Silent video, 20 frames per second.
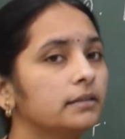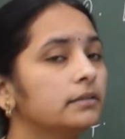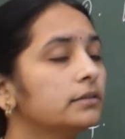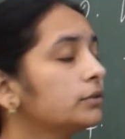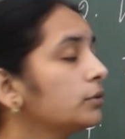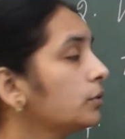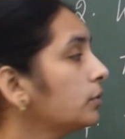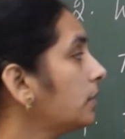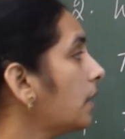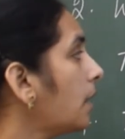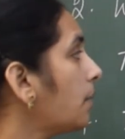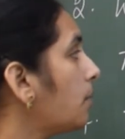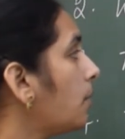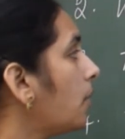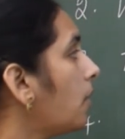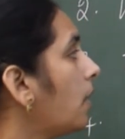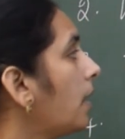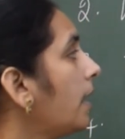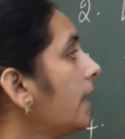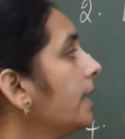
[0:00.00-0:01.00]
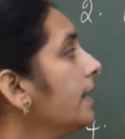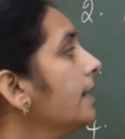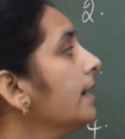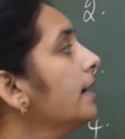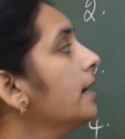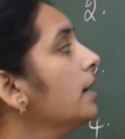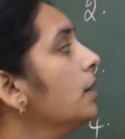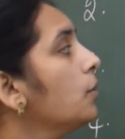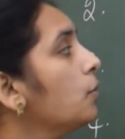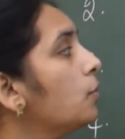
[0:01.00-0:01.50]
So the boy
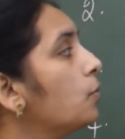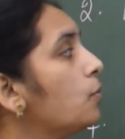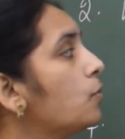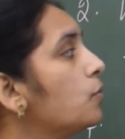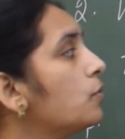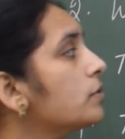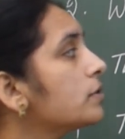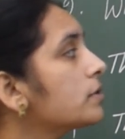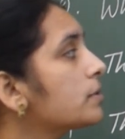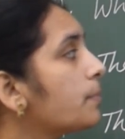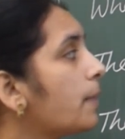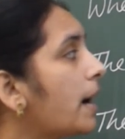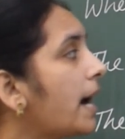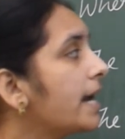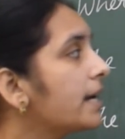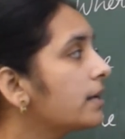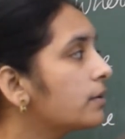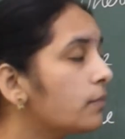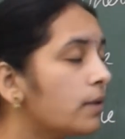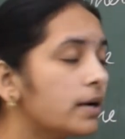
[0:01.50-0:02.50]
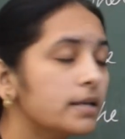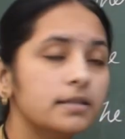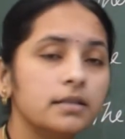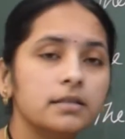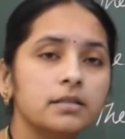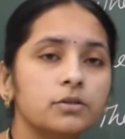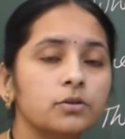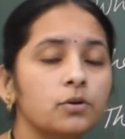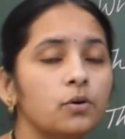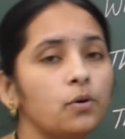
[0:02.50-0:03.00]
whose bike
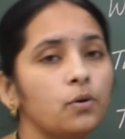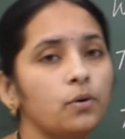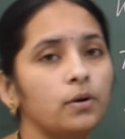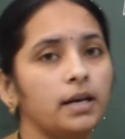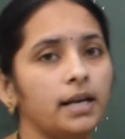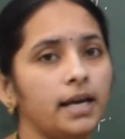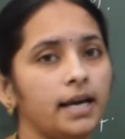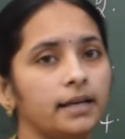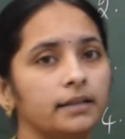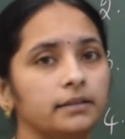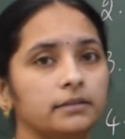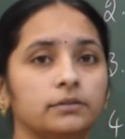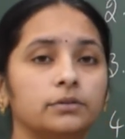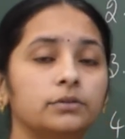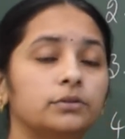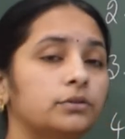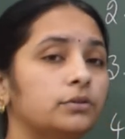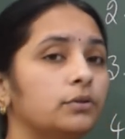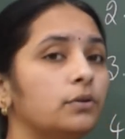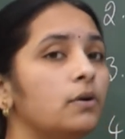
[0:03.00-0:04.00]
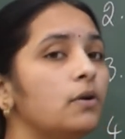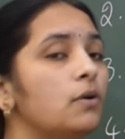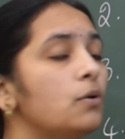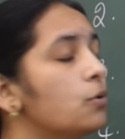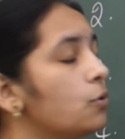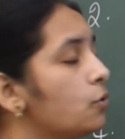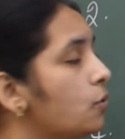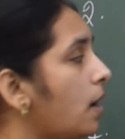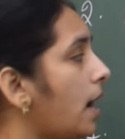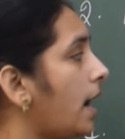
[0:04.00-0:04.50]
was stolen. So
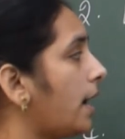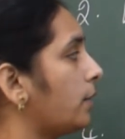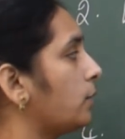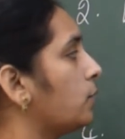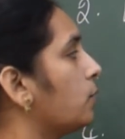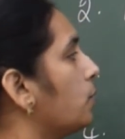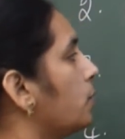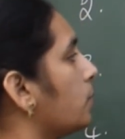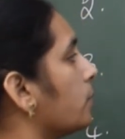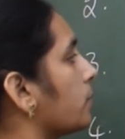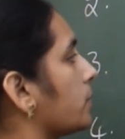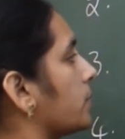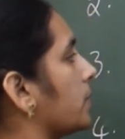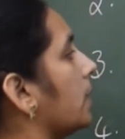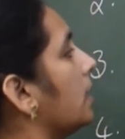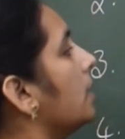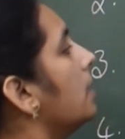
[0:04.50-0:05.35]
who or whose?